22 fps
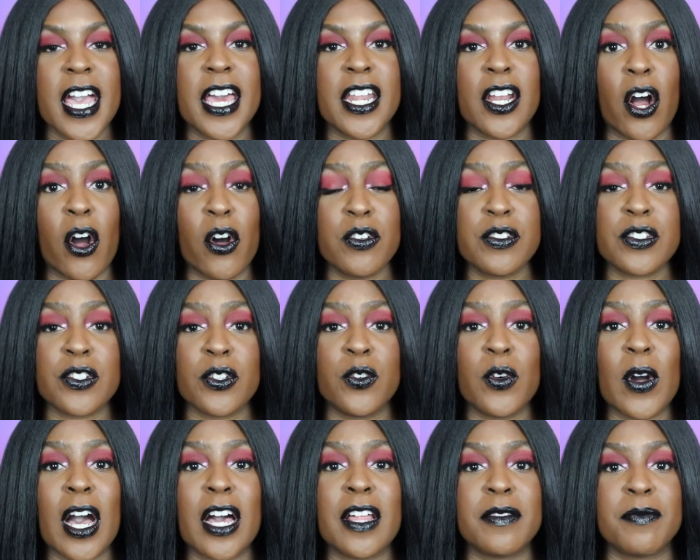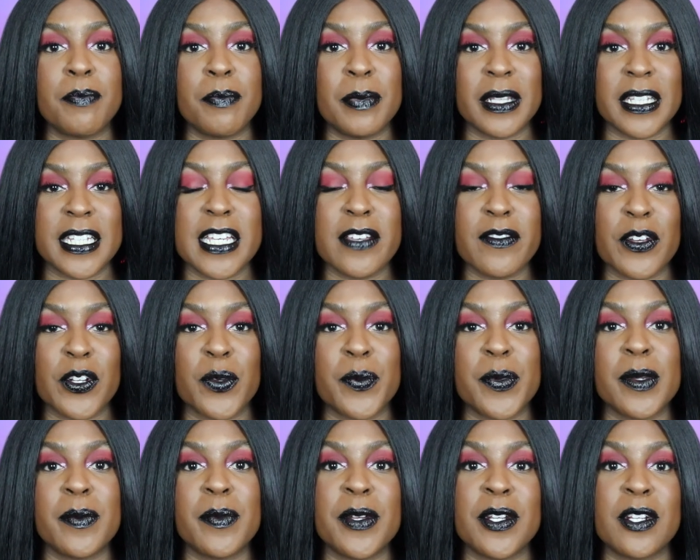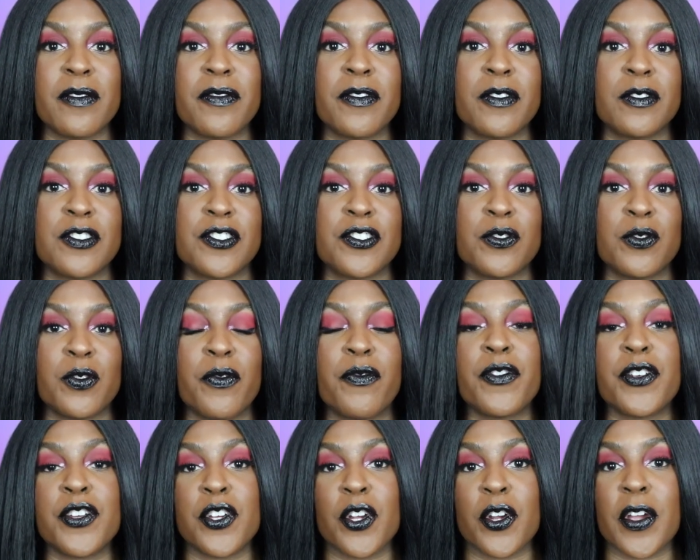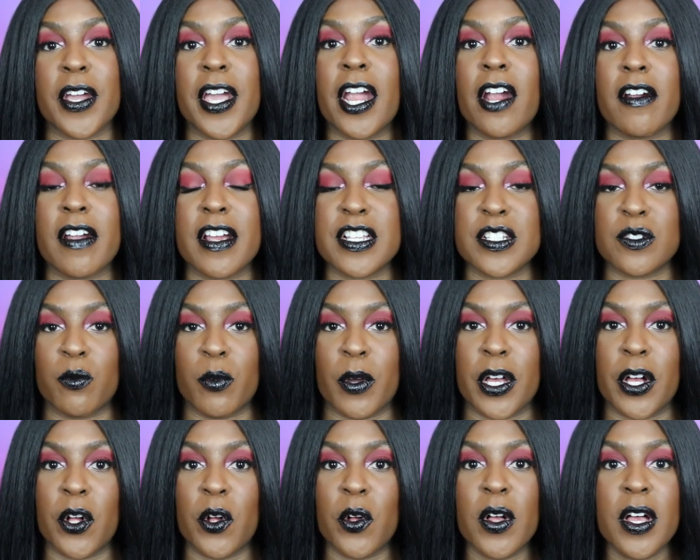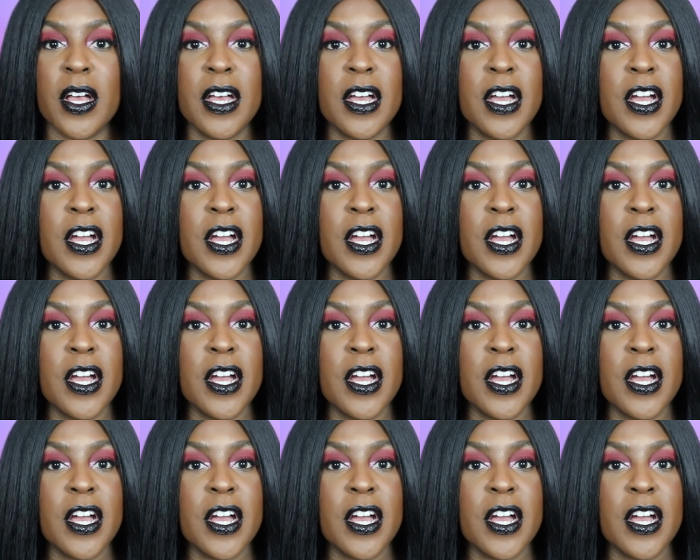And also I believe it'll be beneficial for your hair as well.